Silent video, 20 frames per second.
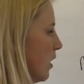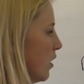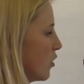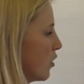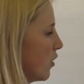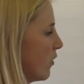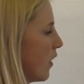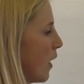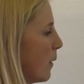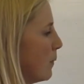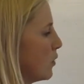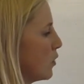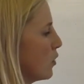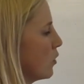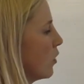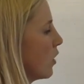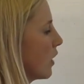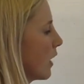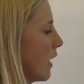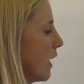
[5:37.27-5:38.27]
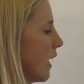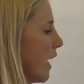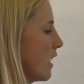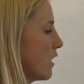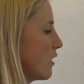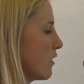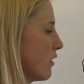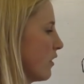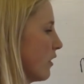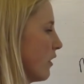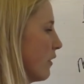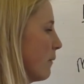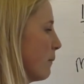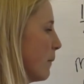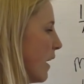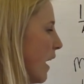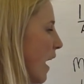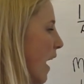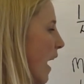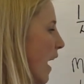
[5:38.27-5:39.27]
So if I'm looking at
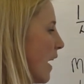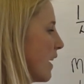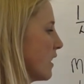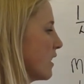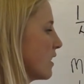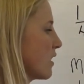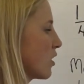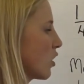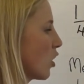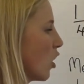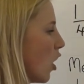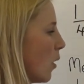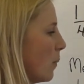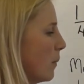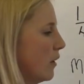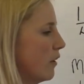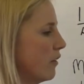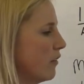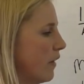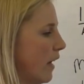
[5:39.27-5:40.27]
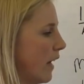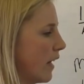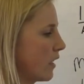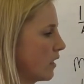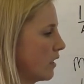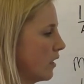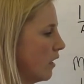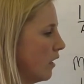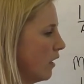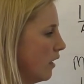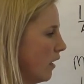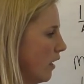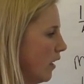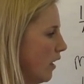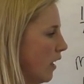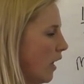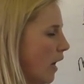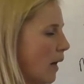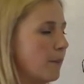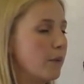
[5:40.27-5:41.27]
my highest common factor,
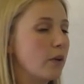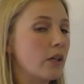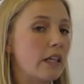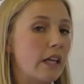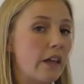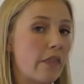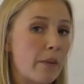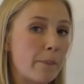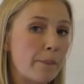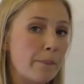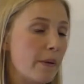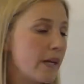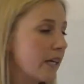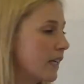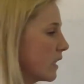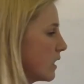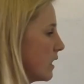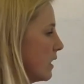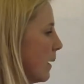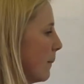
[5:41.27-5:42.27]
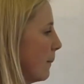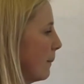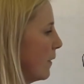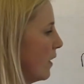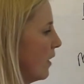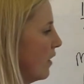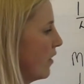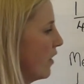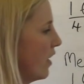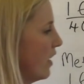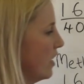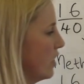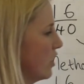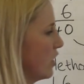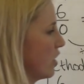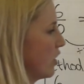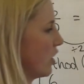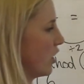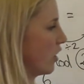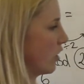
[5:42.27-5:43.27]
I'm looking at the biggest number that is
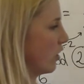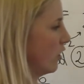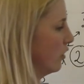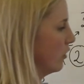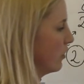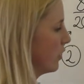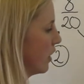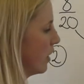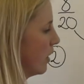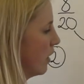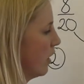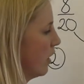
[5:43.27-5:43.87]
circled.